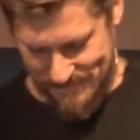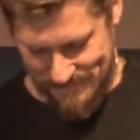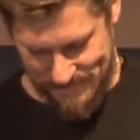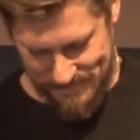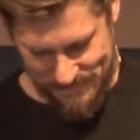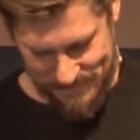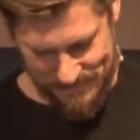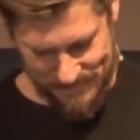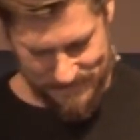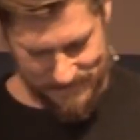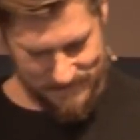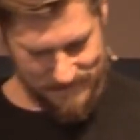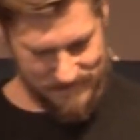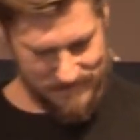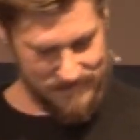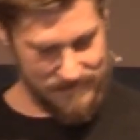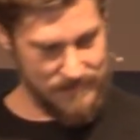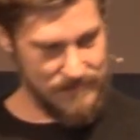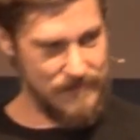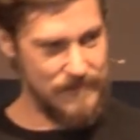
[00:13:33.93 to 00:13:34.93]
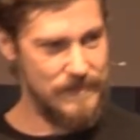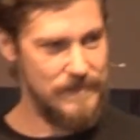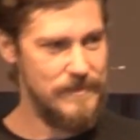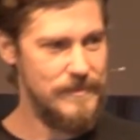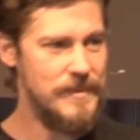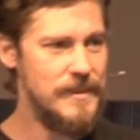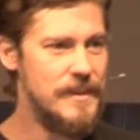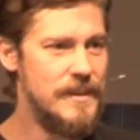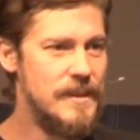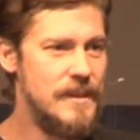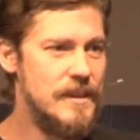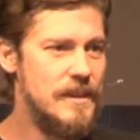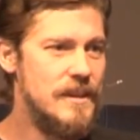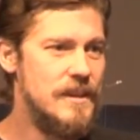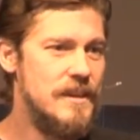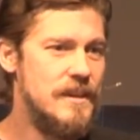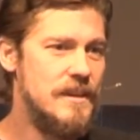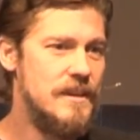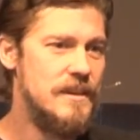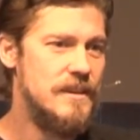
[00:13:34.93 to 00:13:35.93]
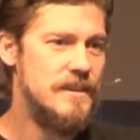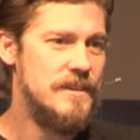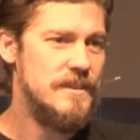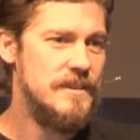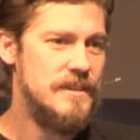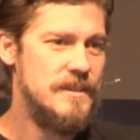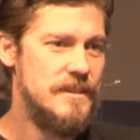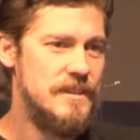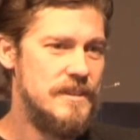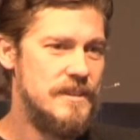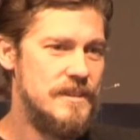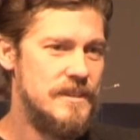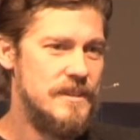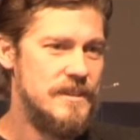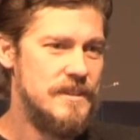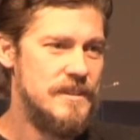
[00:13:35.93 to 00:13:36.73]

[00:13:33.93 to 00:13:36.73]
Nothing is said.